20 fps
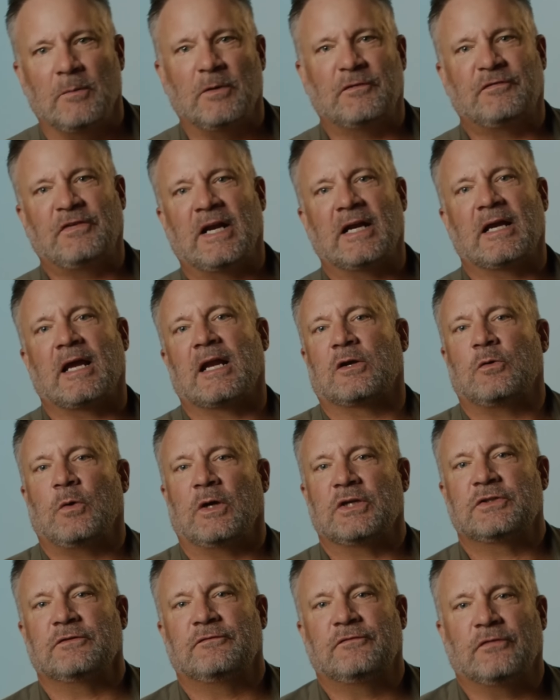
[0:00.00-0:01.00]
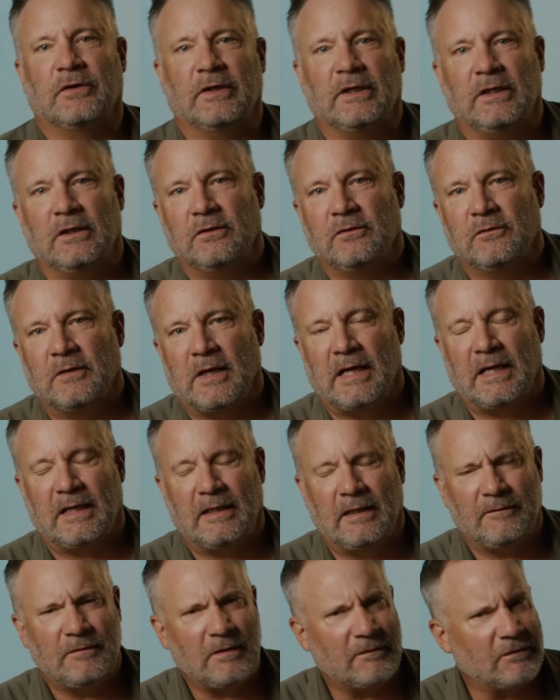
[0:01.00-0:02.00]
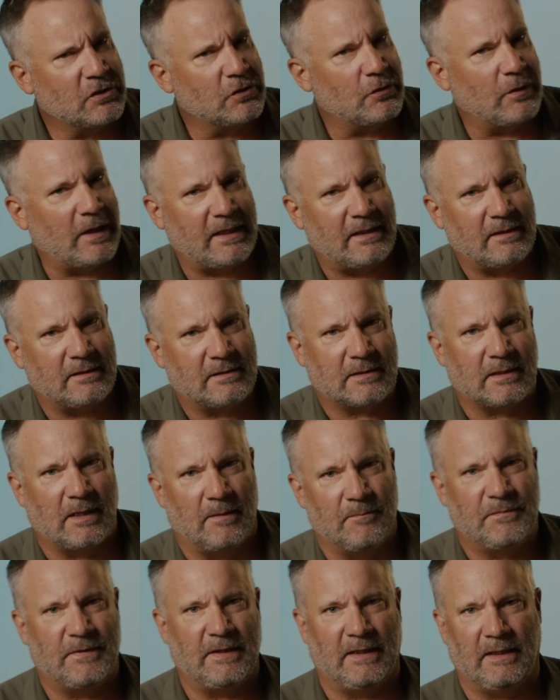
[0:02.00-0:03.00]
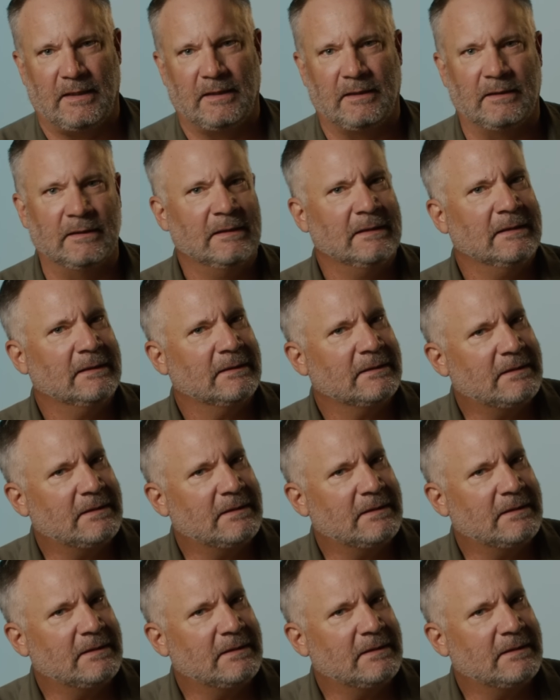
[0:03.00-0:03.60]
Hello, my friend. I got a question for you. Have you ever created something,